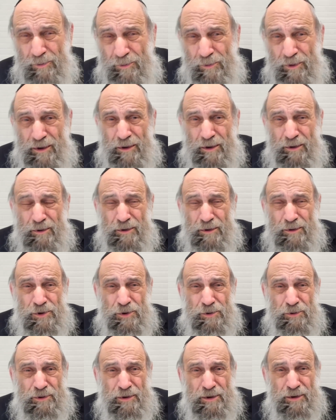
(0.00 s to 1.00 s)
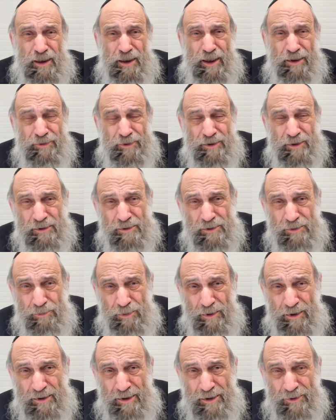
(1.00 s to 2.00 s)
We want to go to shul to daven, to
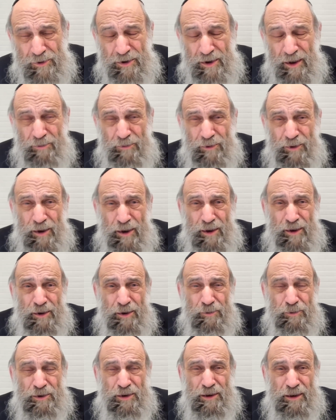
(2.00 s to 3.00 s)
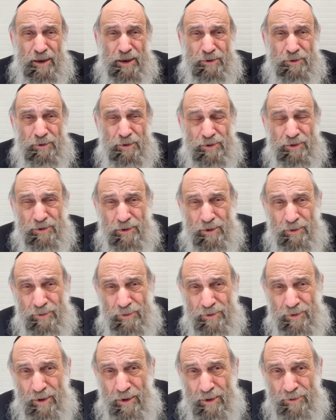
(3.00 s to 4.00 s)
pray to Hashem together with
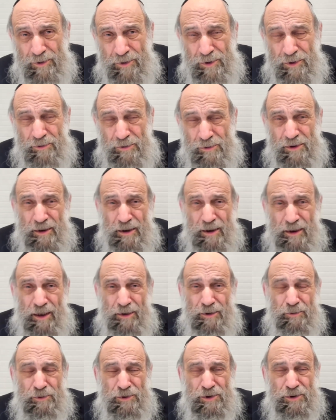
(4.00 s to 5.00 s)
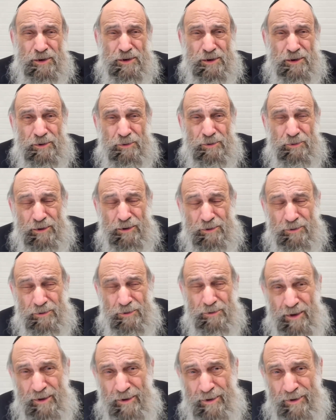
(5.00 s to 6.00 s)
other Jews together, which is a
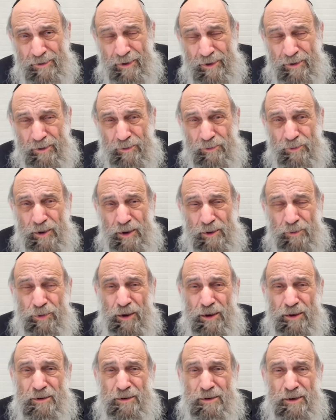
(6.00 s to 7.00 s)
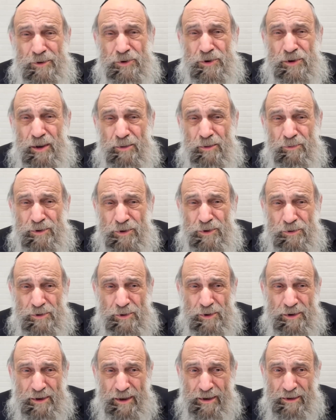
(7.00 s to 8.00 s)
greater praying to Hashem with
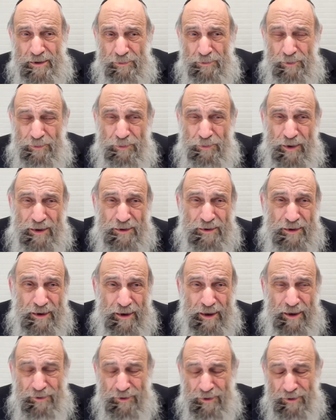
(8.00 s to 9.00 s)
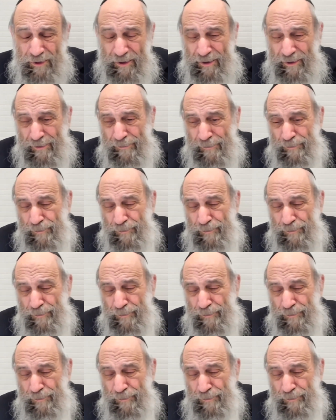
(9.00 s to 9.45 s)
Jews pray together.